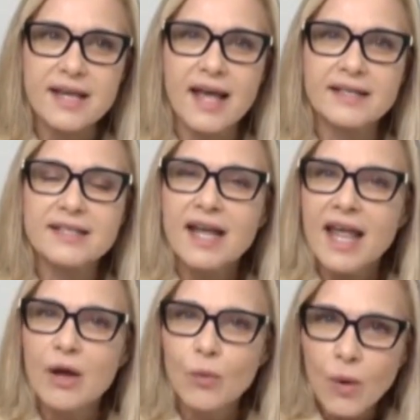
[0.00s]
And
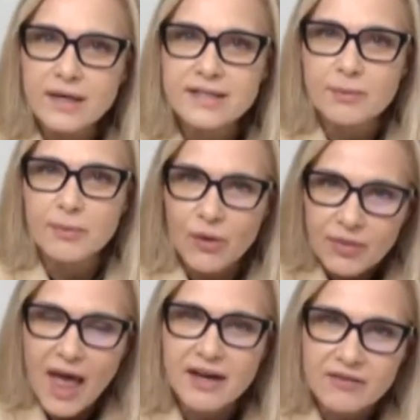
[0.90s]
it was
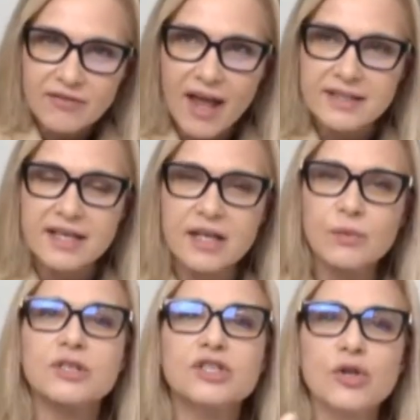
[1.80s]
about that event, and it
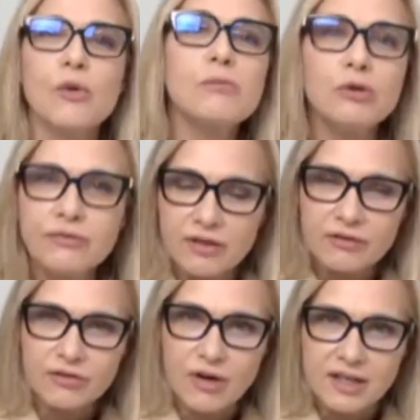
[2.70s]
was so moving
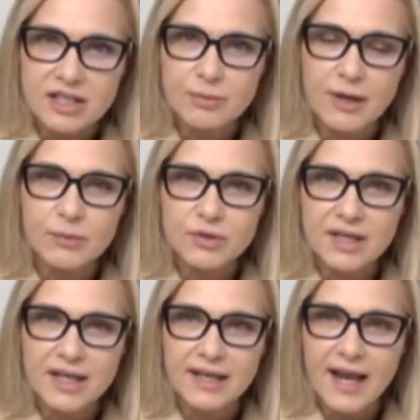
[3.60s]
for us to be able to
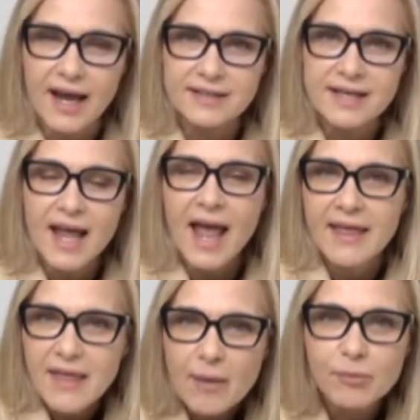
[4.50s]
connect.
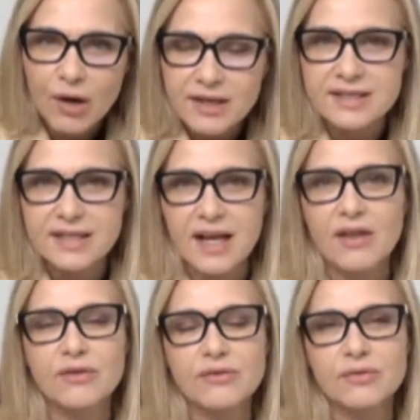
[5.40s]
And that brought us
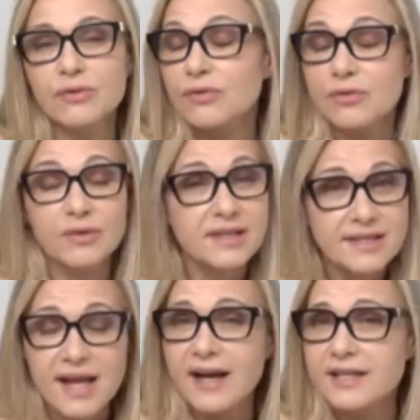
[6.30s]
together through the
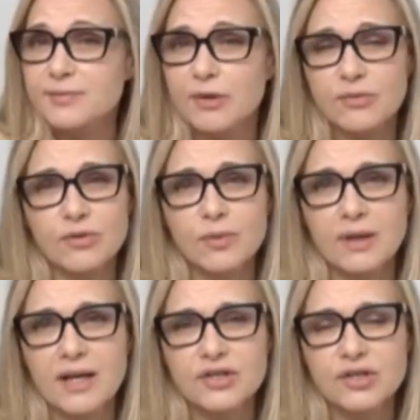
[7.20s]
science, but through the
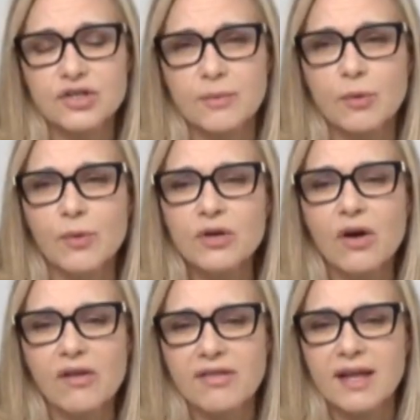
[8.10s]
relationship. But when
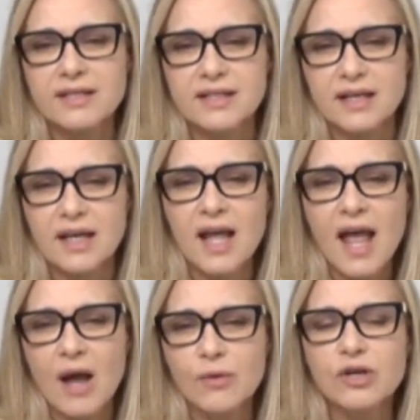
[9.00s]
you're authentic
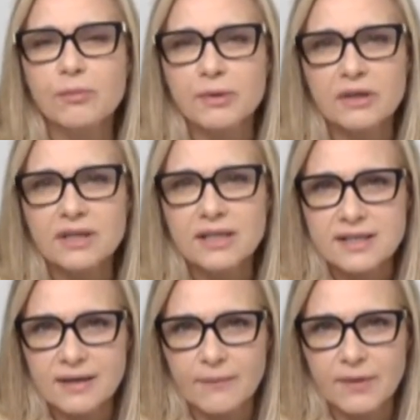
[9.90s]
and when you're building
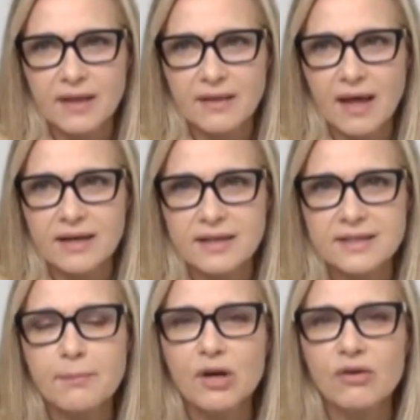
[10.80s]
something that
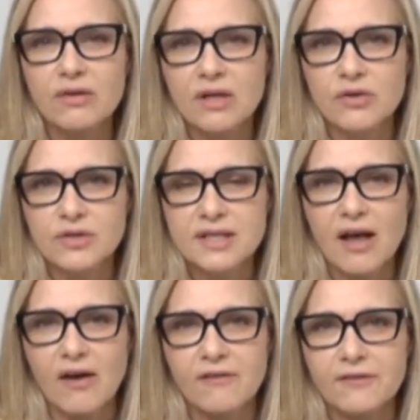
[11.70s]
is bigger than
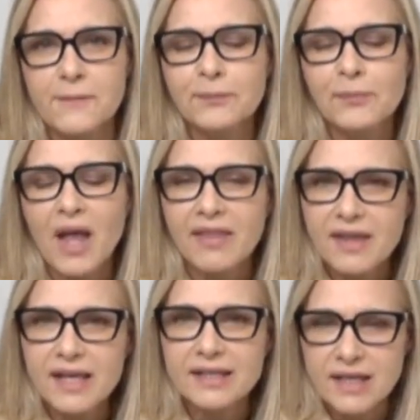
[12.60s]
yourself, I
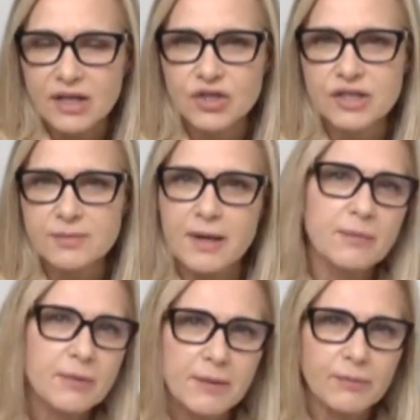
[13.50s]
think it touches many
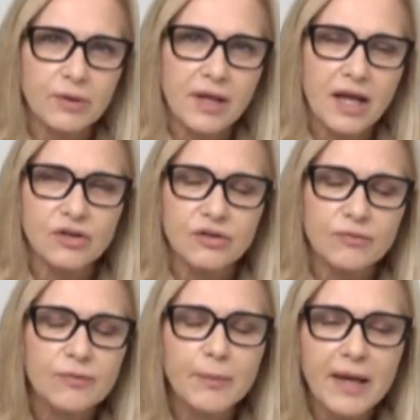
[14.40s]
people, and
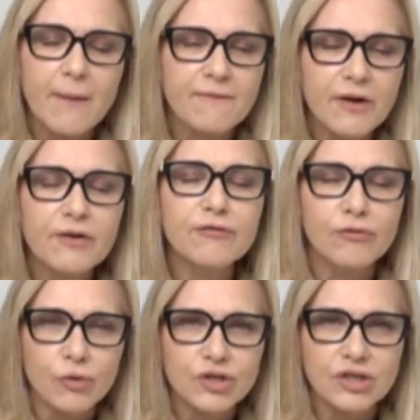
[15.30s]
you become very
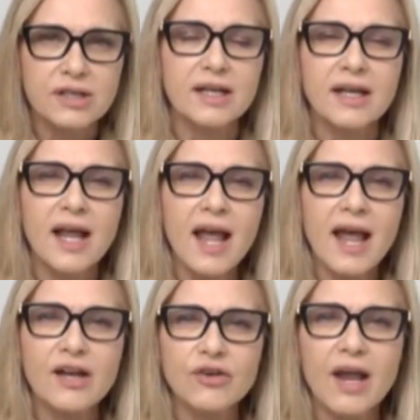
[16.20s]
fortunate,
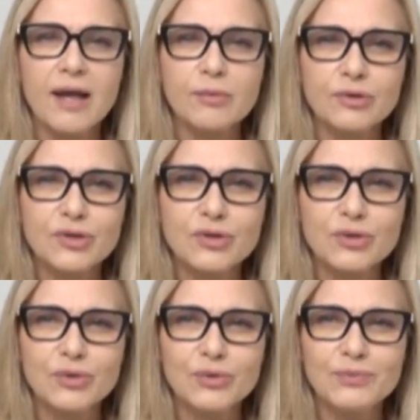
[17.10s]
and you're able
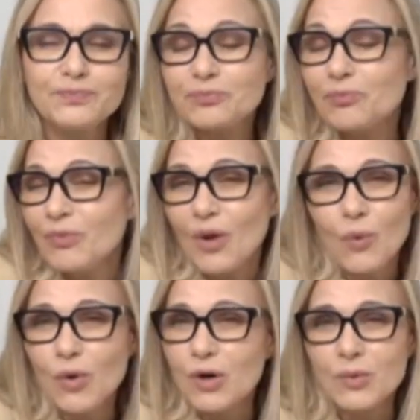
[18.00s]
to
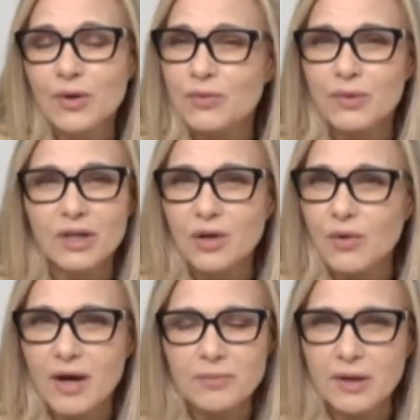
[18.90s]
work with really
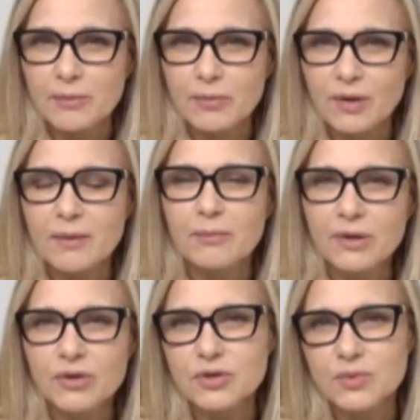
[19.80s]
great people and
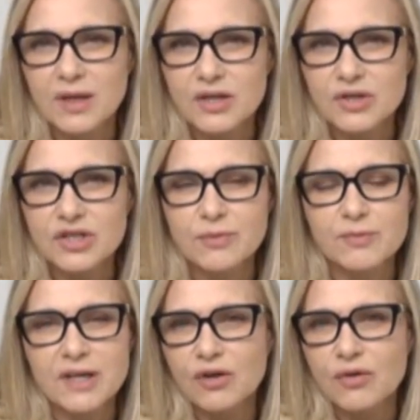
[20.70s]
build those relationships
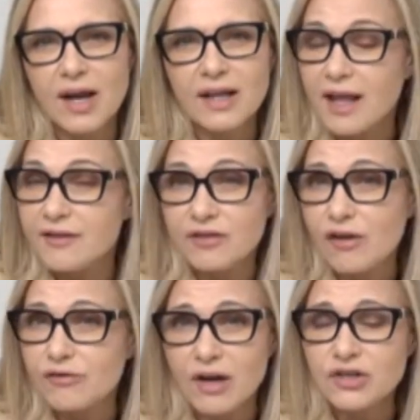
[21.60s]
and create
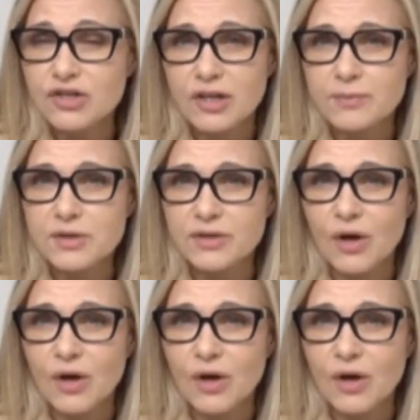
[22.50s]
lifelong friendships.